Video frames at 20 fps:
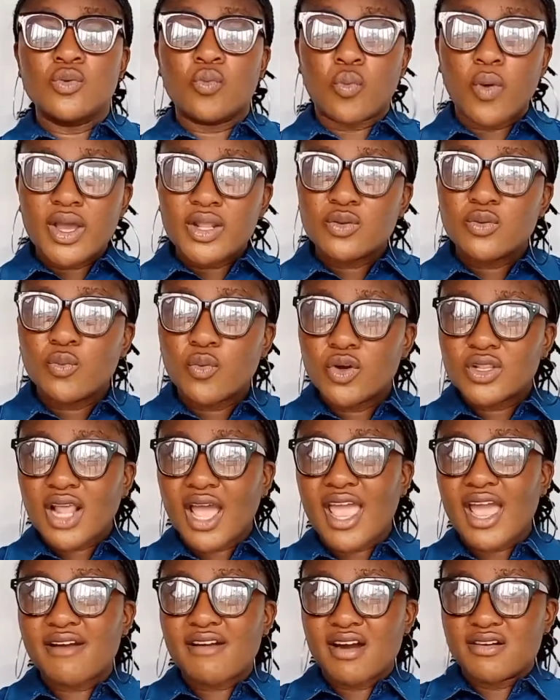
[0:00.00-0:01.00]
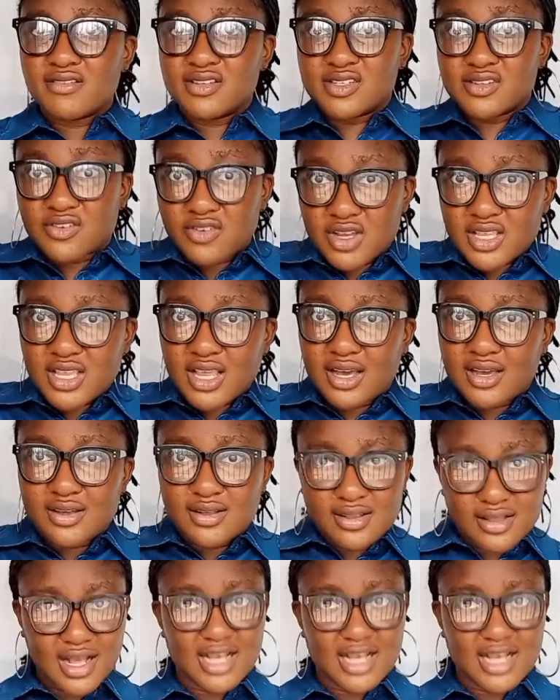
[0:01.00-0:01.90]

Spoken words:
when one IRR is greater,